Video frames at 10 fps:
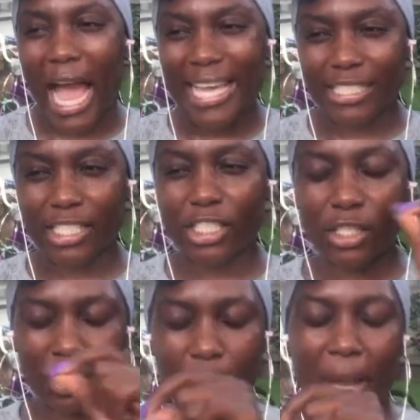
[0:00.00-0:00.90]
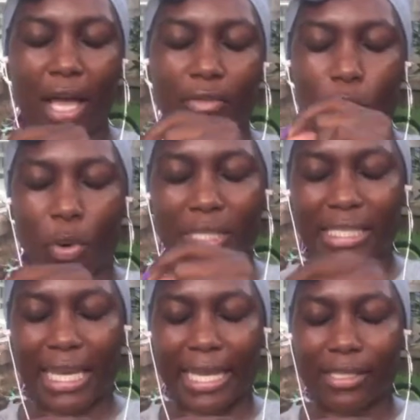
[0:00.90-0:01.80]
I stood up out of horse
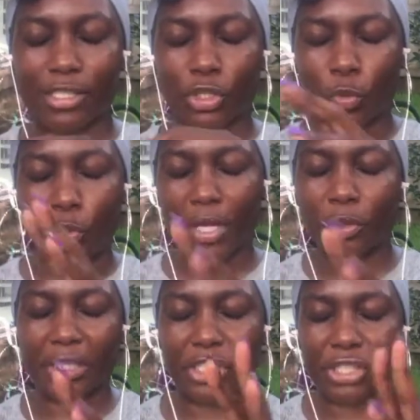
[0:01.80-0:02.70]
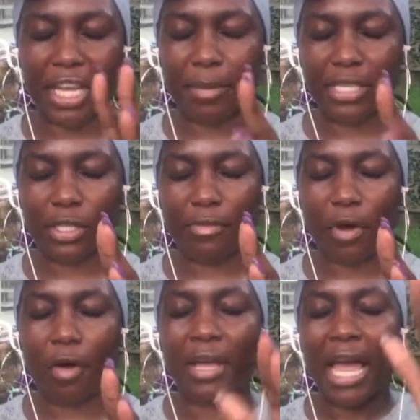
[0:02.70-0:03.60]
stance to wiggle and shake myself
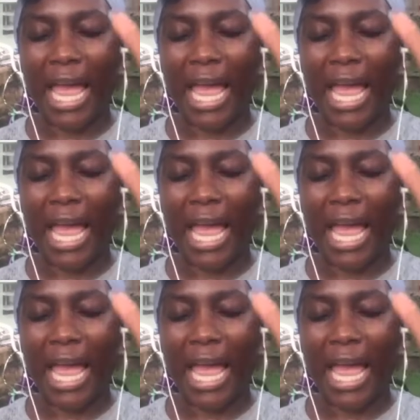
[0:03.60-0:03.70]
off